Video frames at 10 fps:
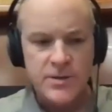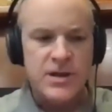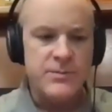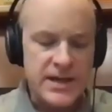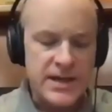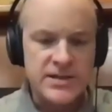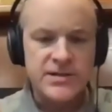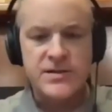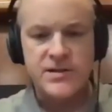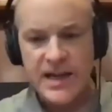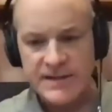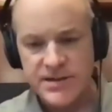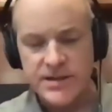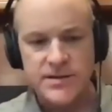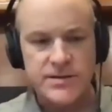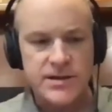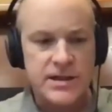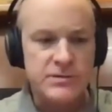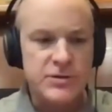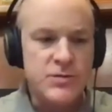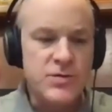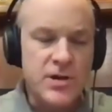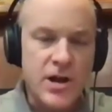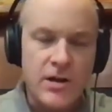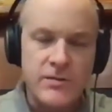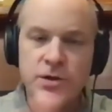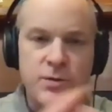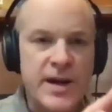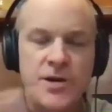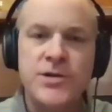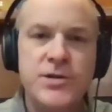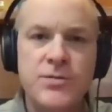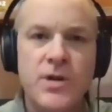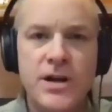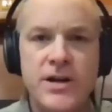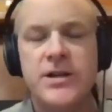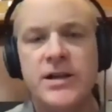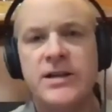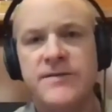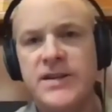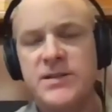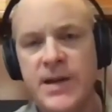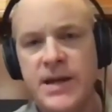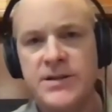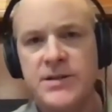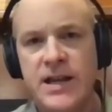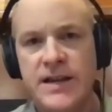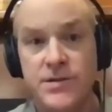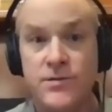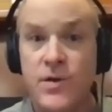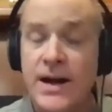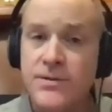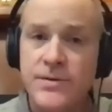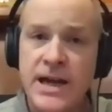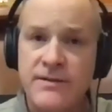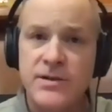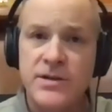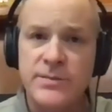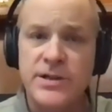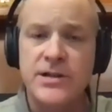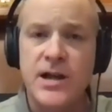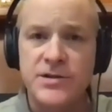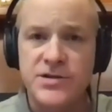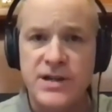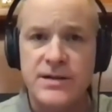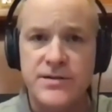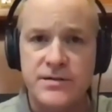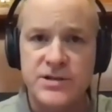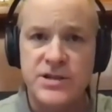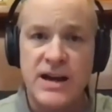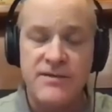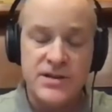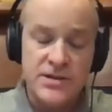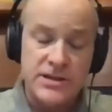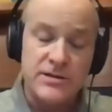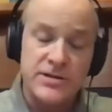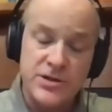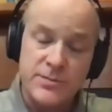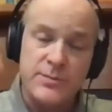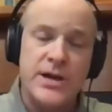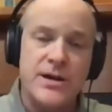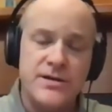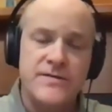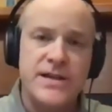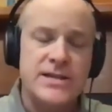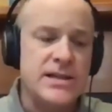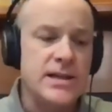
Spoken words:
That pain skills are life skills, and you will, no matter who you are, you're going to face pain in your life. So why don't we have a little bit of knowledge around it so that you have the skills and you're prepared to face it?